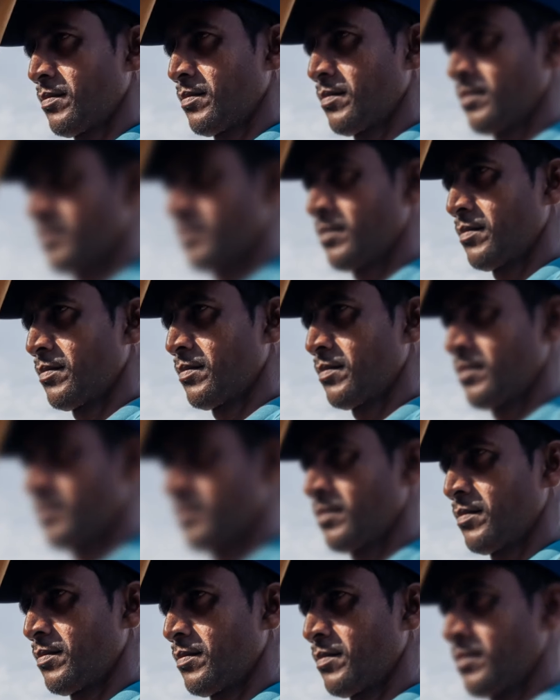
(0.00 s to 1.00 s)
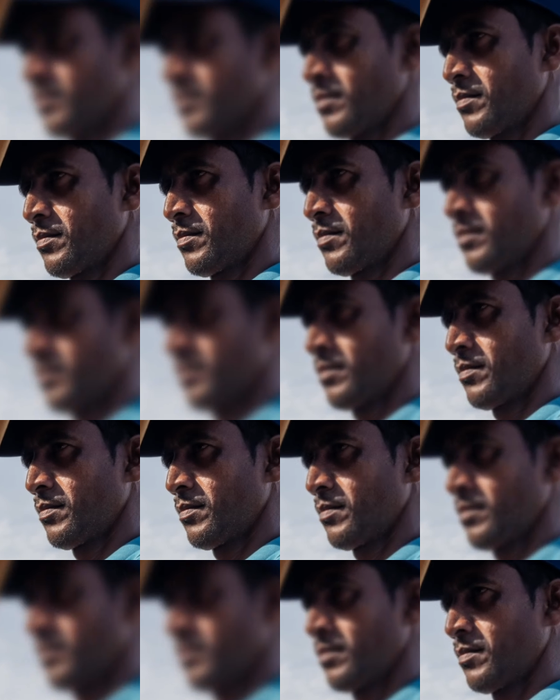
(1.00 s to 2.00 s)
element to focus on.
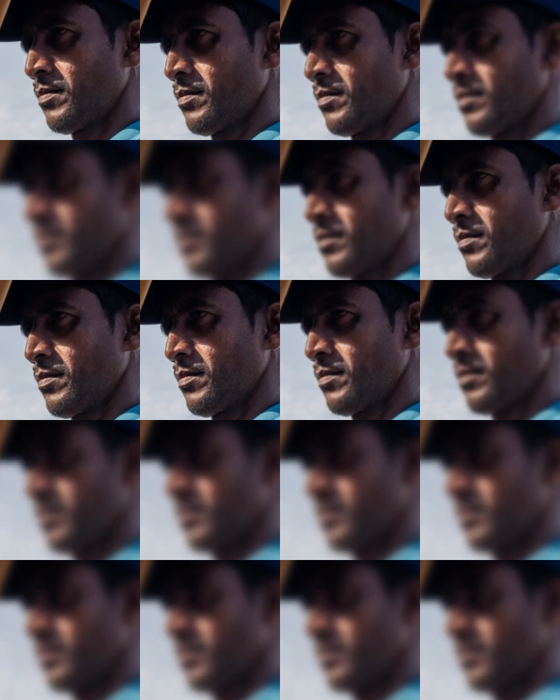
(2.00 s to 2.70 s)
For example,